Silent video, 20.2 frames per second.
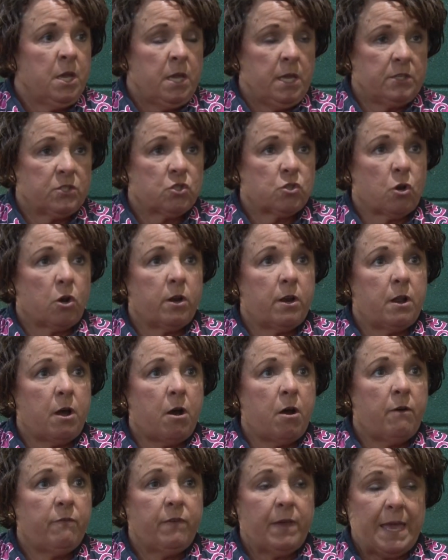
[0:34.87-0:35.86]
It started
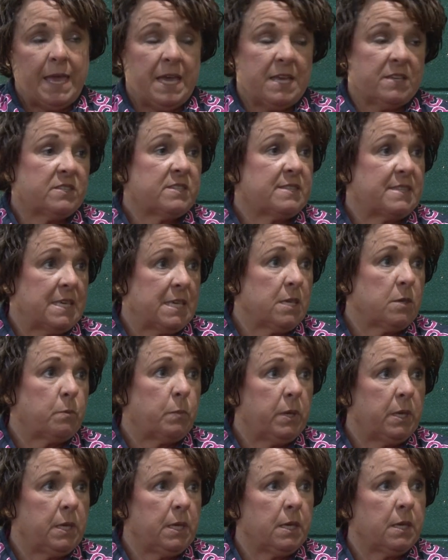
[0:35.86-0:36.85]
off as Think
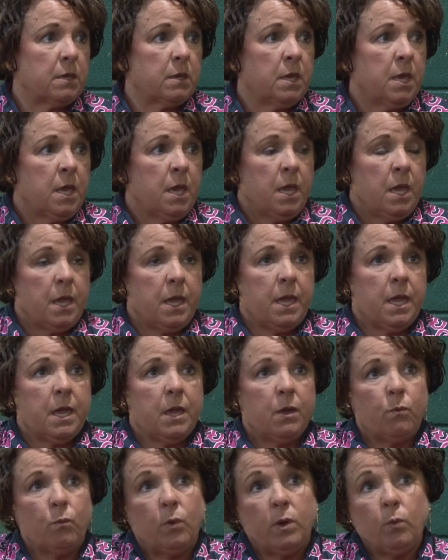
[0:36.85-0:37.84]
Pink,
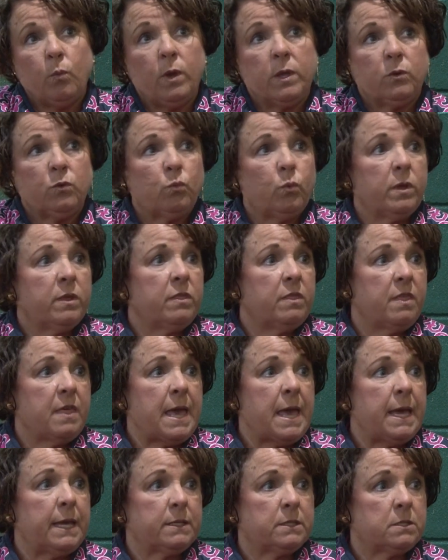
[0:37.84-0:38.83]
and we went with
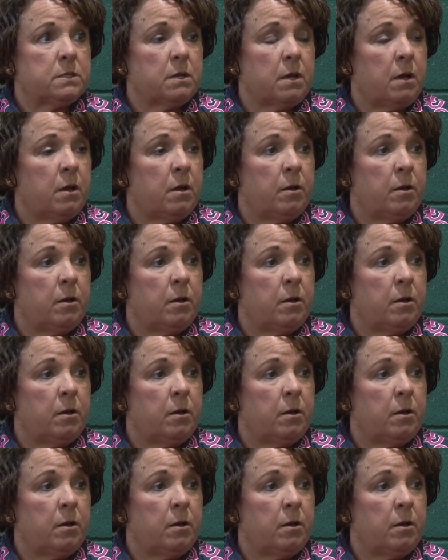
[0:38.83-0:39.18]
that